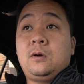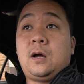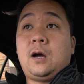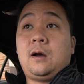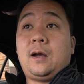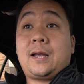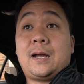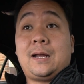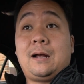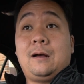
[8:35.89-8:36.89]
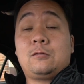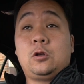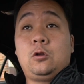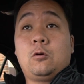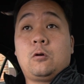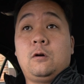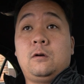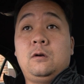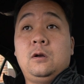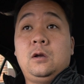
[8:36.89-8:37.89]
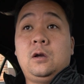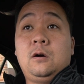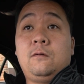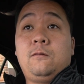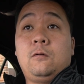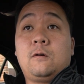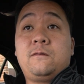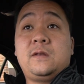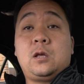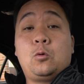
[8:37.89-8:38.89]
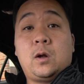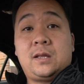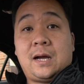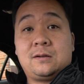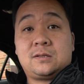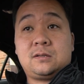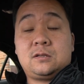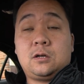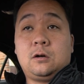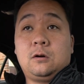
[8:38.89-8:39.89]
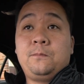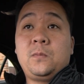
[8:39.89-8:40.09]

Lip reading: I got it out the door for $51,000. So